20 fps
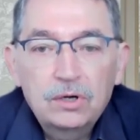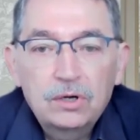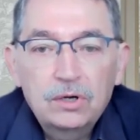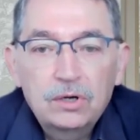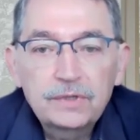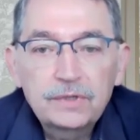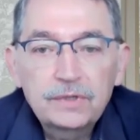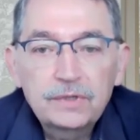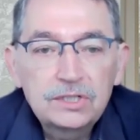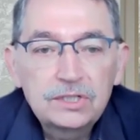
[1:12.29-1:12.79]

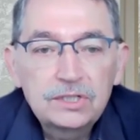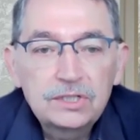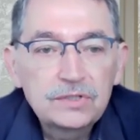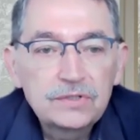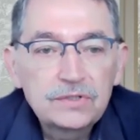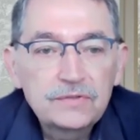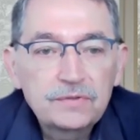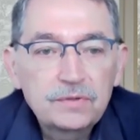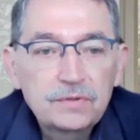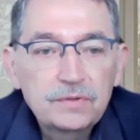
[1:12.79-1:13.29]
of
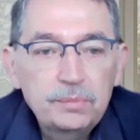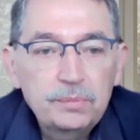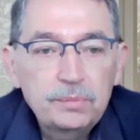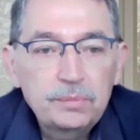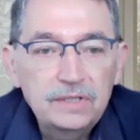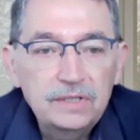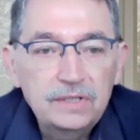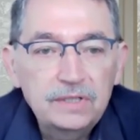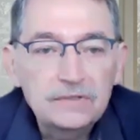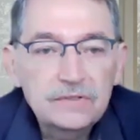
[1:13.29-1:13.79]
Religions for
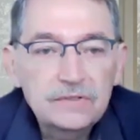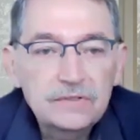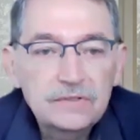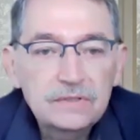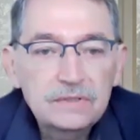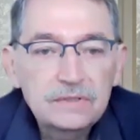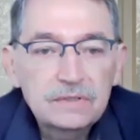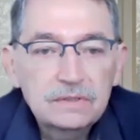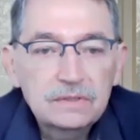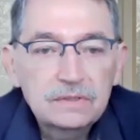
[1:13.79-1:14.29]

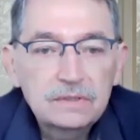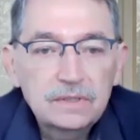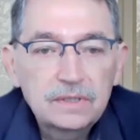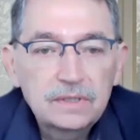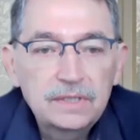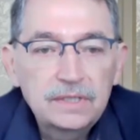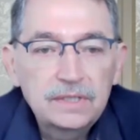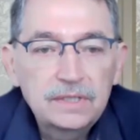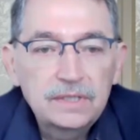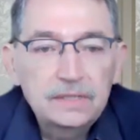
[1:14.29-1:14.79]
Peace,
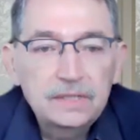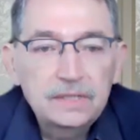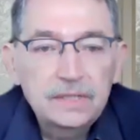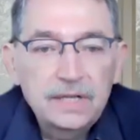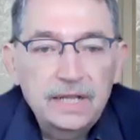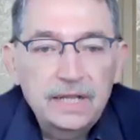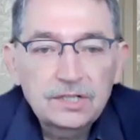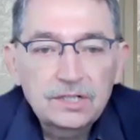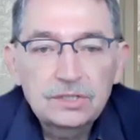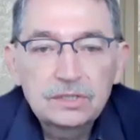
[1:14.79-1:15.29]
an
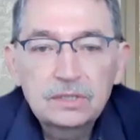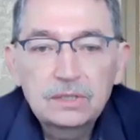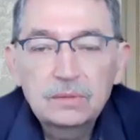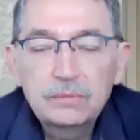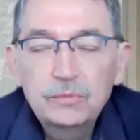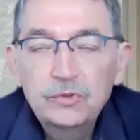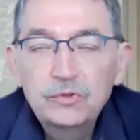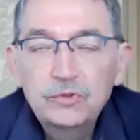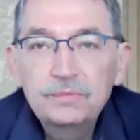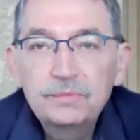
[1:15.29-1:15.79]

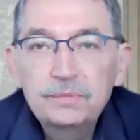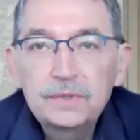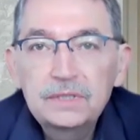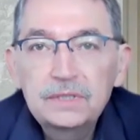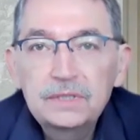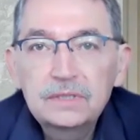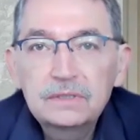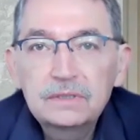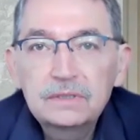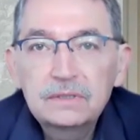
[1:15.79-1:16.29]
international
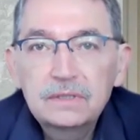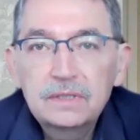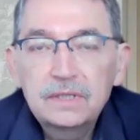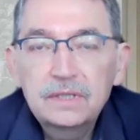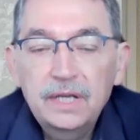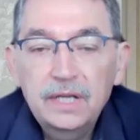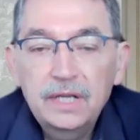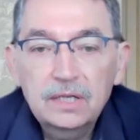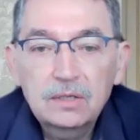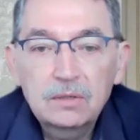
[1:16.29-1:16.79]
movement
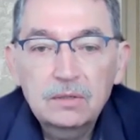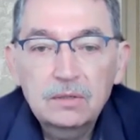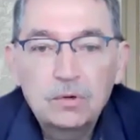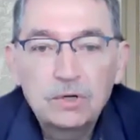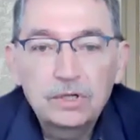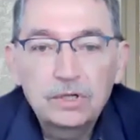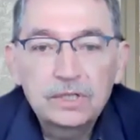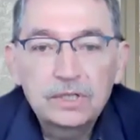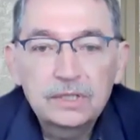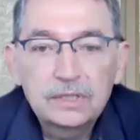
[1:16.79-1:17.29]

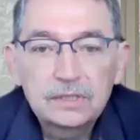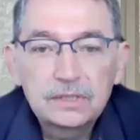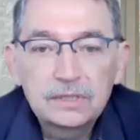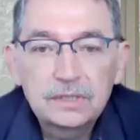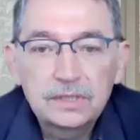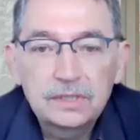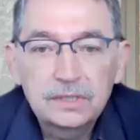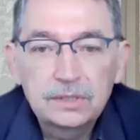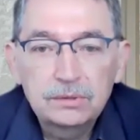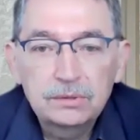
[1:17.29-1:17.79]
headquartered
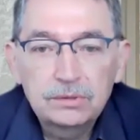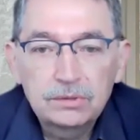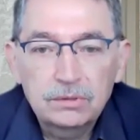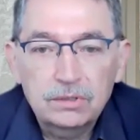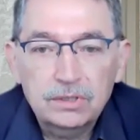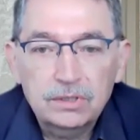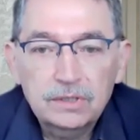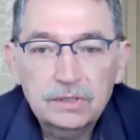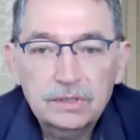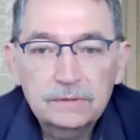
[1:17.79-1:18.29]
in New
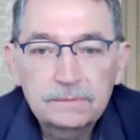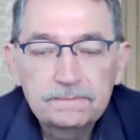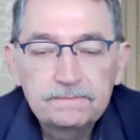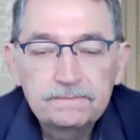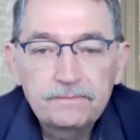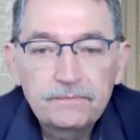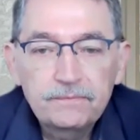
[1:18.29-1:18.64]
York.